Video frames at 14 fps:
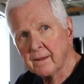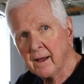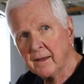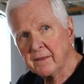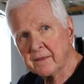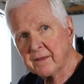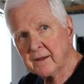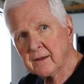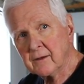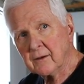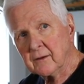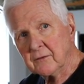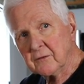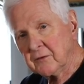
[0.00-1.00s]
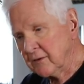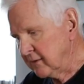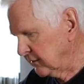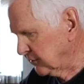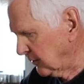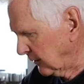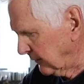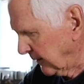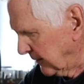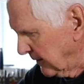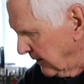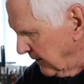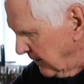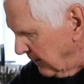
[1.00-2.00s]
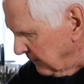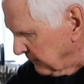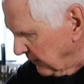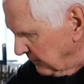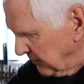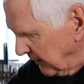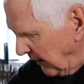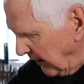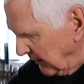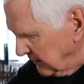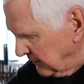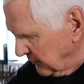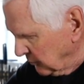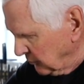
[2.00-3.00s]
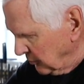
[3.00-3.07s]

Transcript: I think you can see this all right, from the end of the